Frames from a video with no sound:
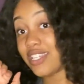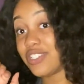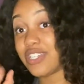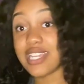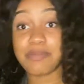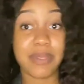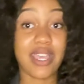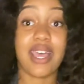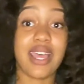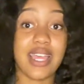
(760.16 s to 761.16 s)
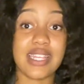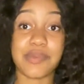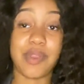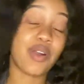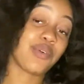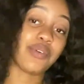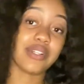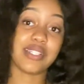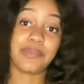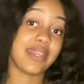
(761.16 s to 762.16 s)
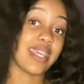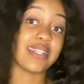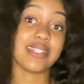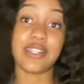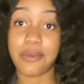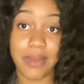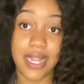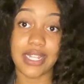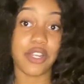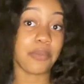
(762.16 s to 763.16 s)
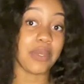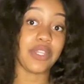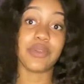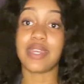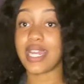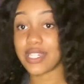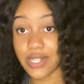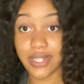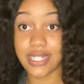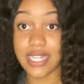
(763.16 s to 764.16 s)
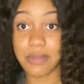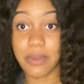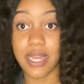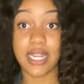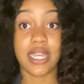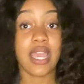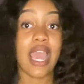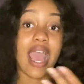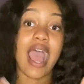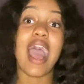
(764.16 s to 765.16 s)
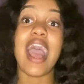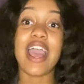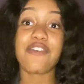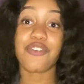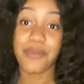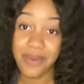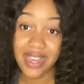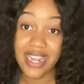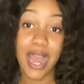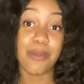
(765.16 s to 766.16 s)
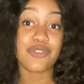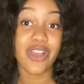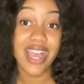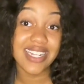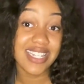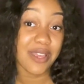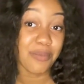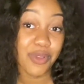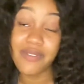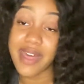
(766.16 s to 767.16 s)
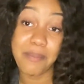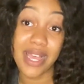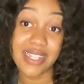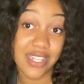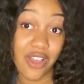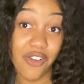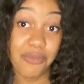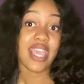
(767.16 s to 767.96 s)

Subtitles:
Just because we're on quarantine, we can't see nobody, don't mean you cannot talk to anybody. I, for one, I'm trying to improve that myself.